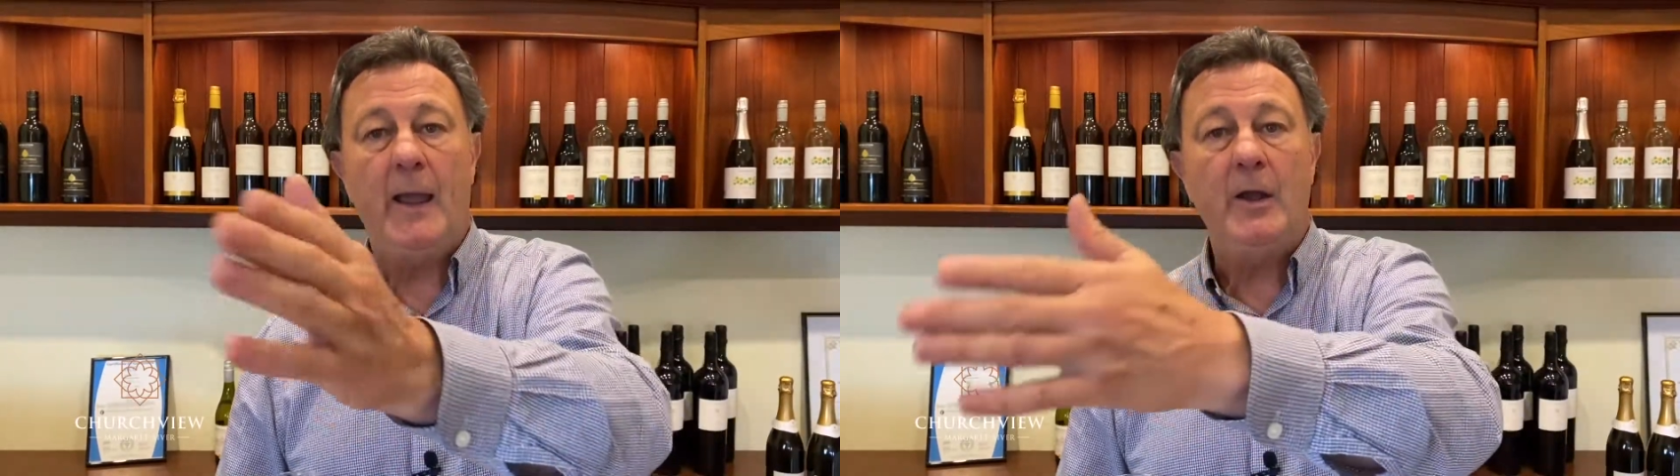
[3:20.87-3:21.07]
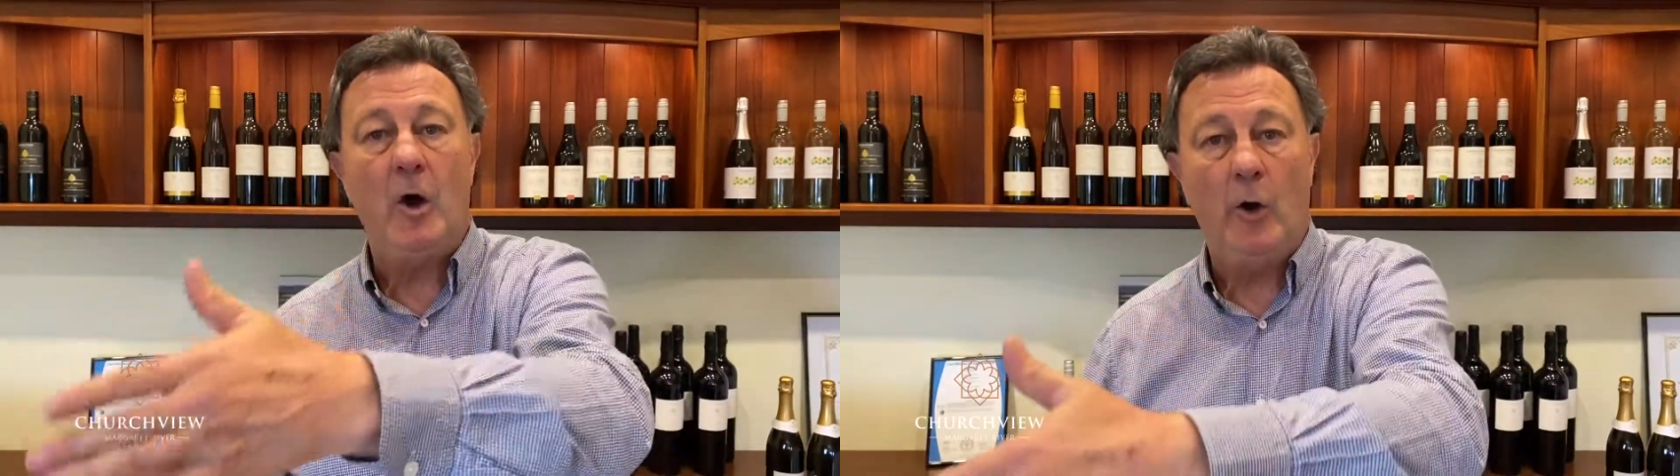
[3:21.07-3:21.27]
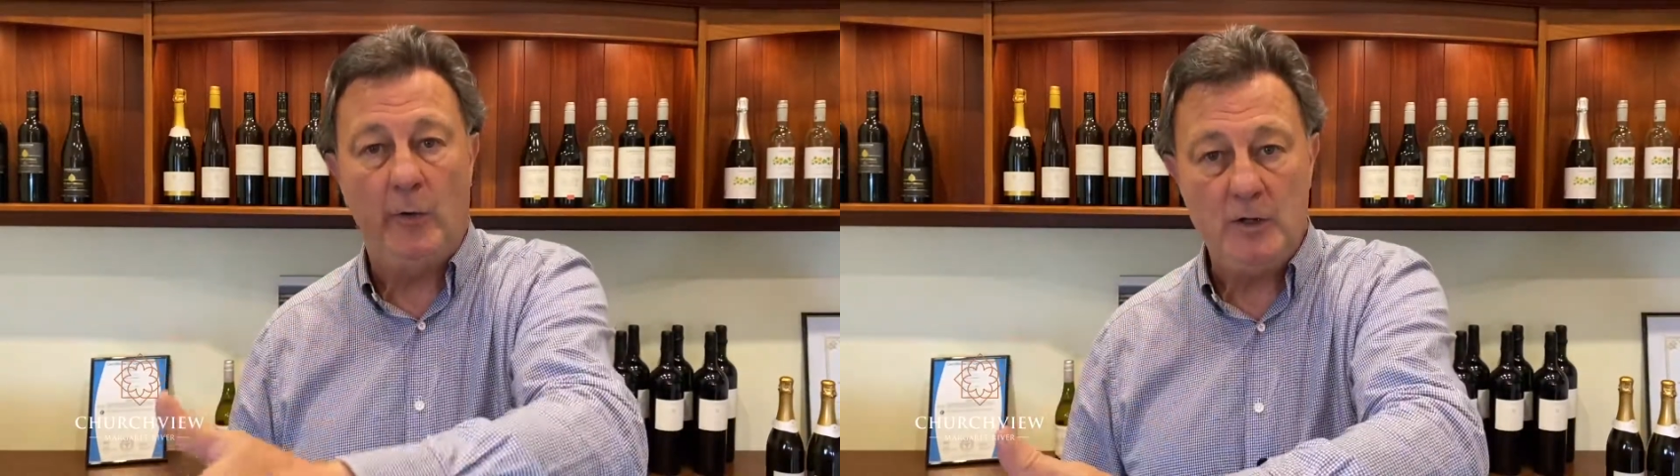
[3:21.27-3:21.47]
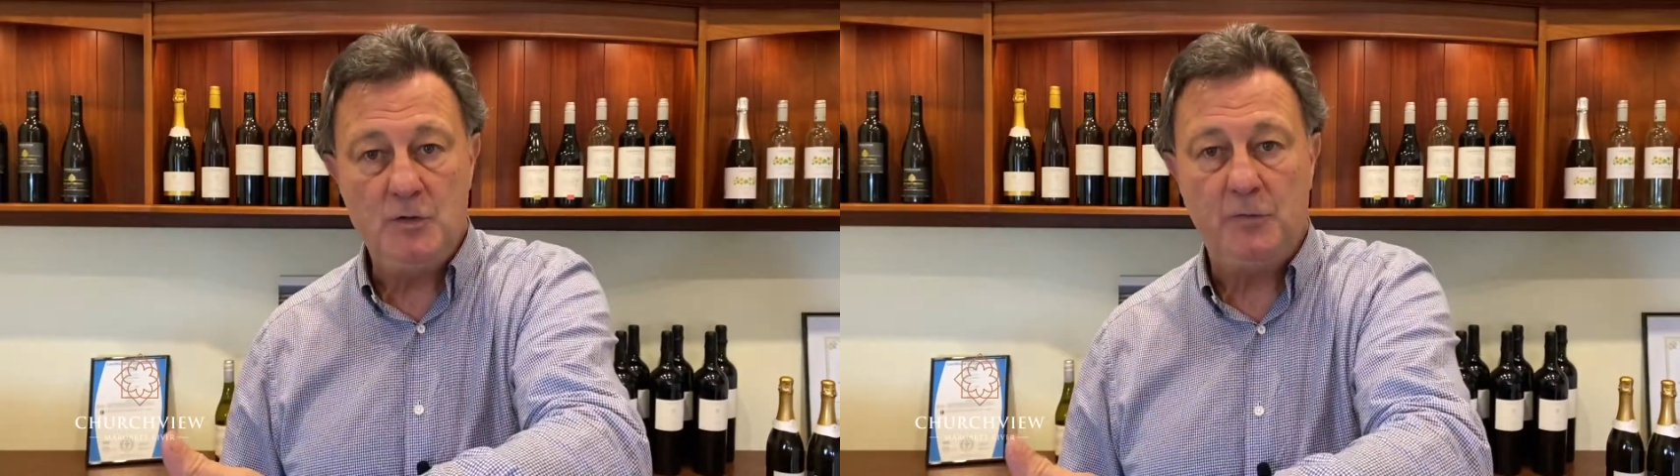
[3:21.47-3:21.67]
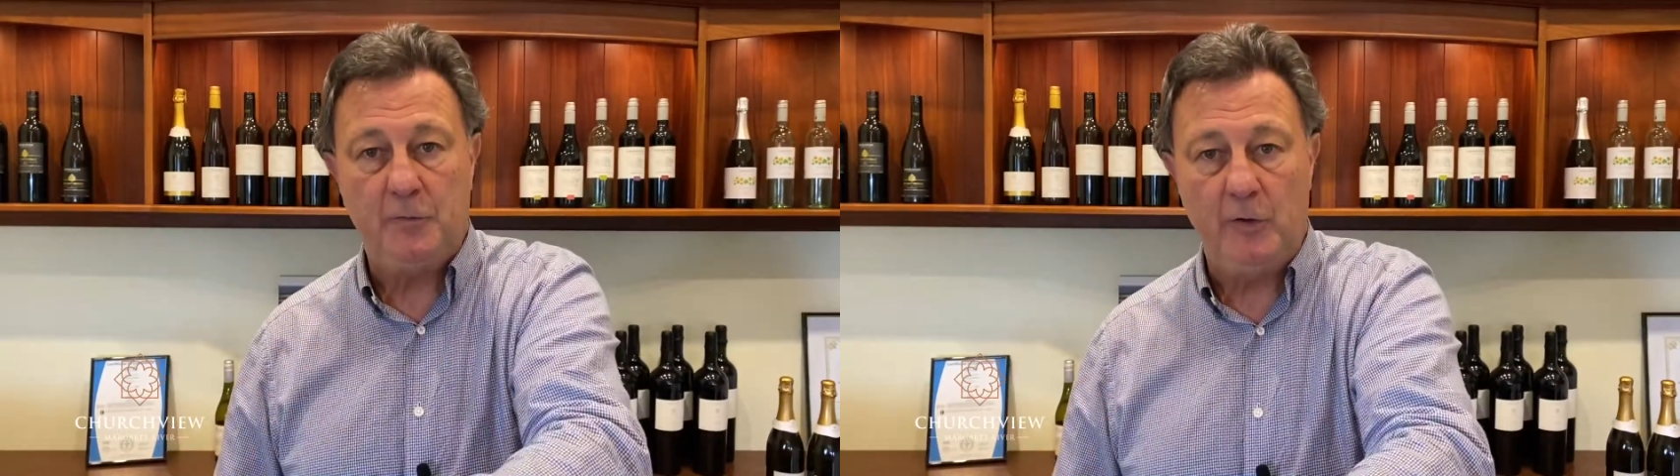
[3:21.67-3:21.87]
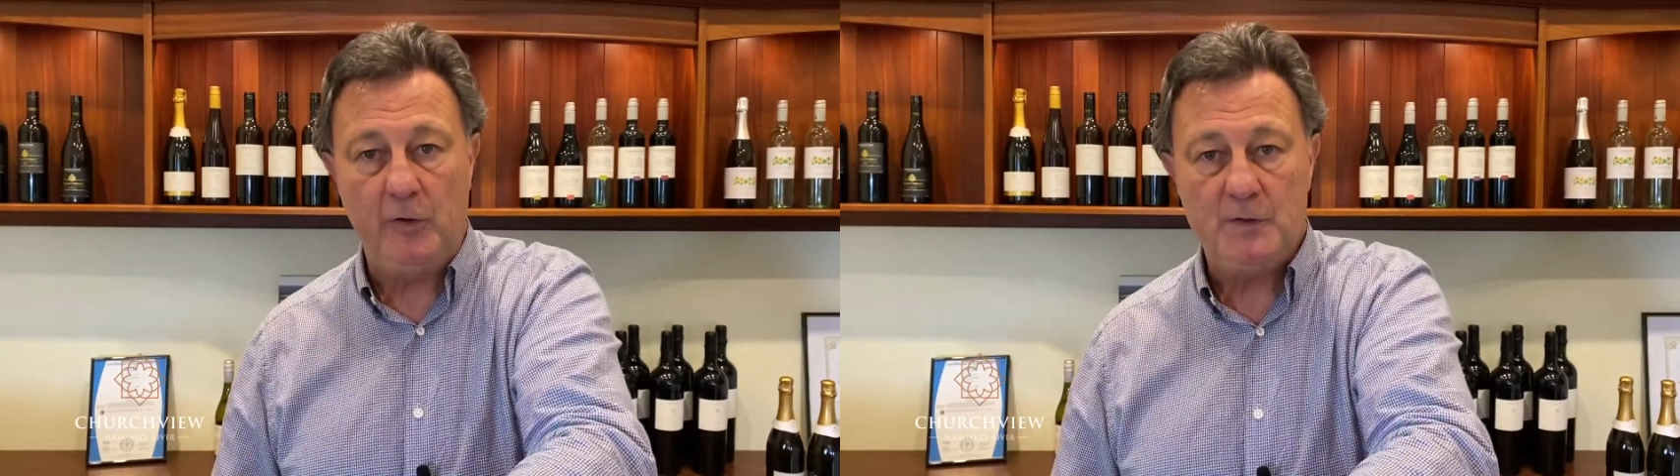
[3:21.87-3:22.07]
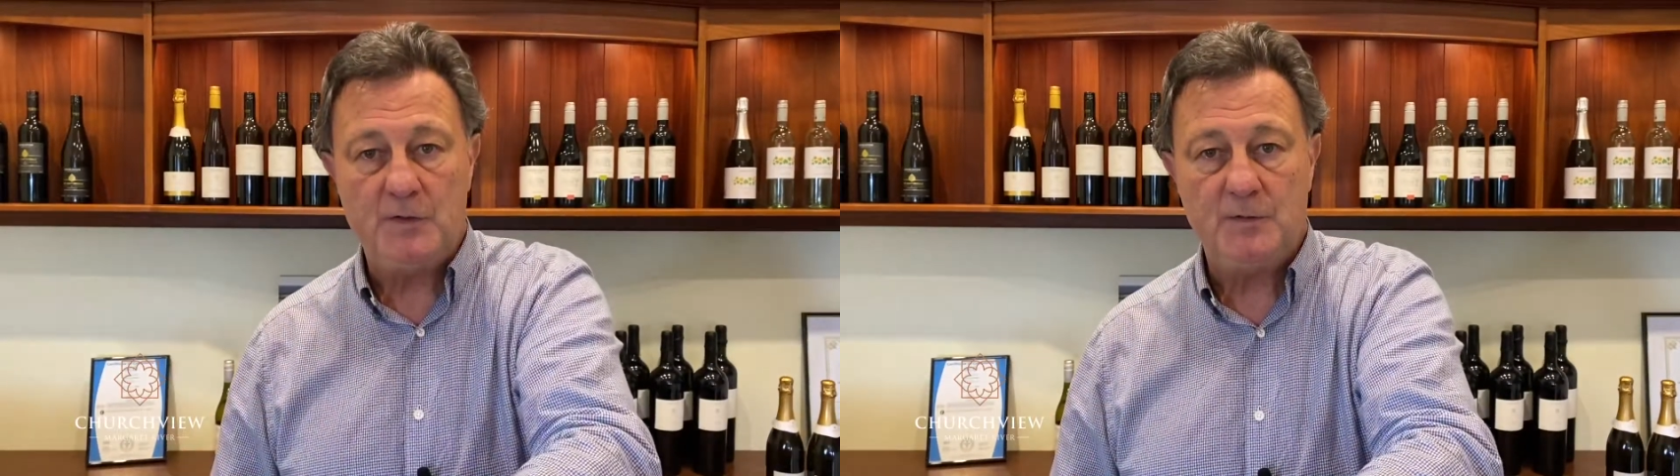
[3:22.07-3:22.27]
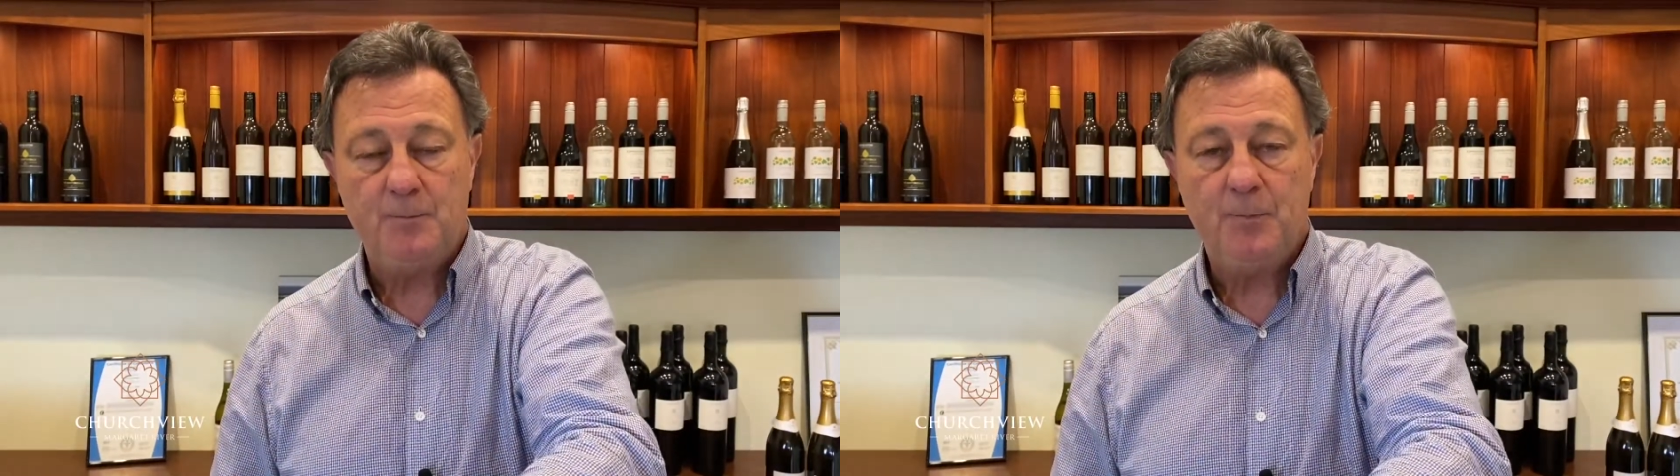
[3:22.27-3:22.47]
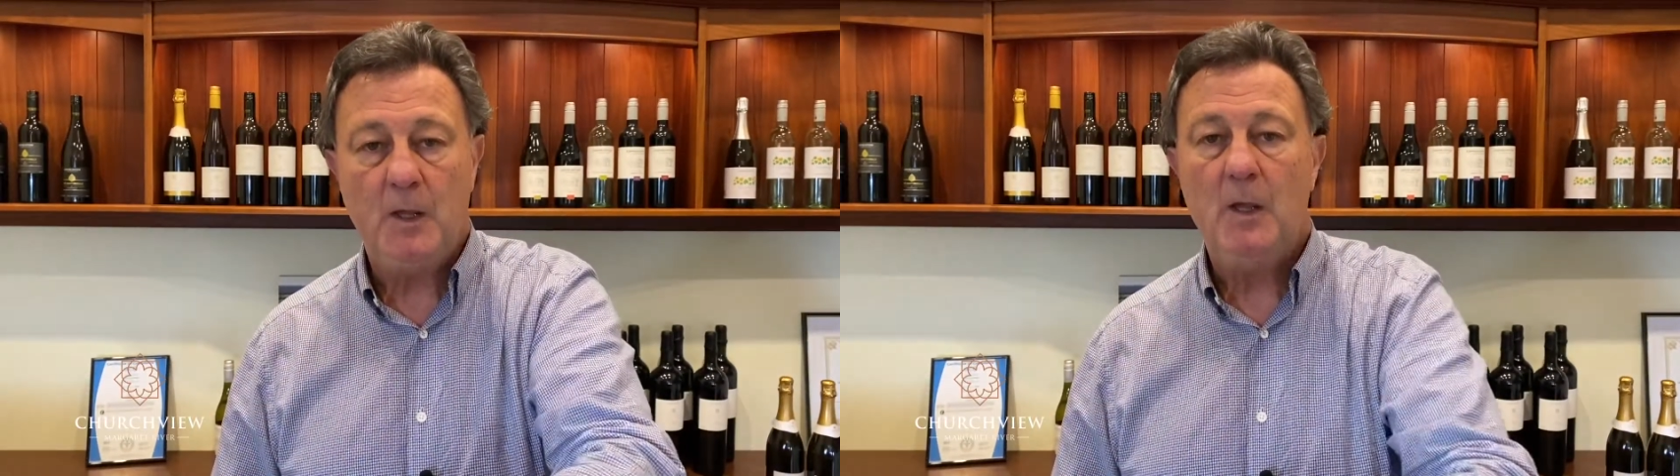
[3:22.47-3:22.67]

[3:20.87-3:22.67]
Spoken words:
and orange fruits.